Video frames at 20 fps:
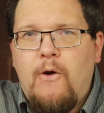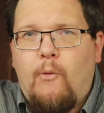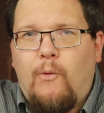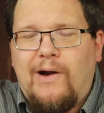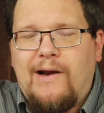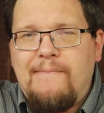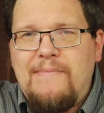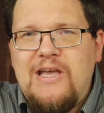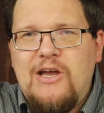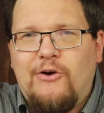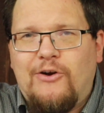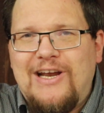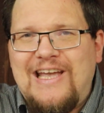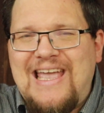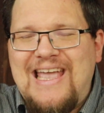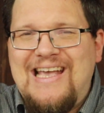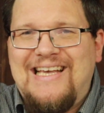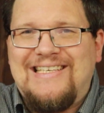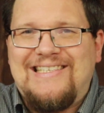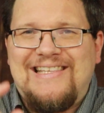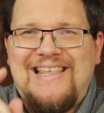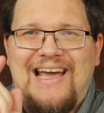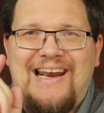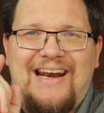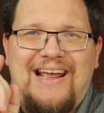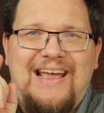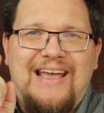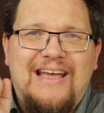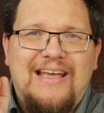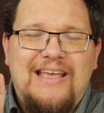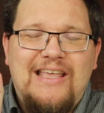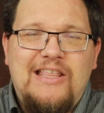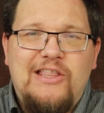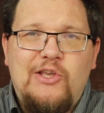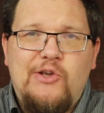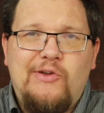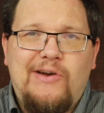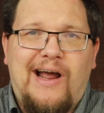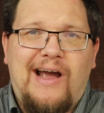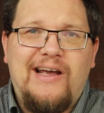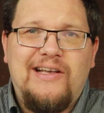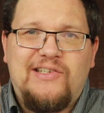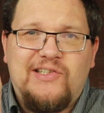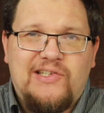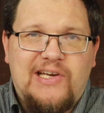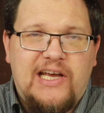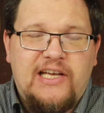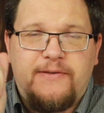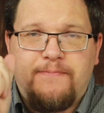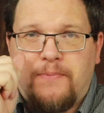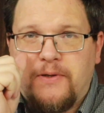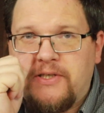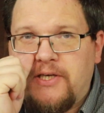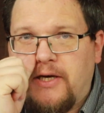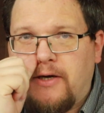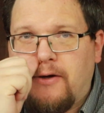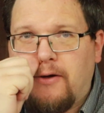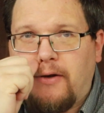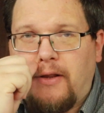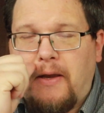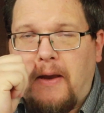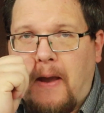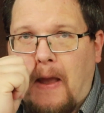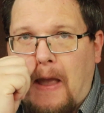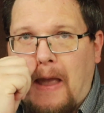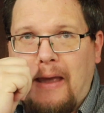What I'm hearing is that in the United States particularly,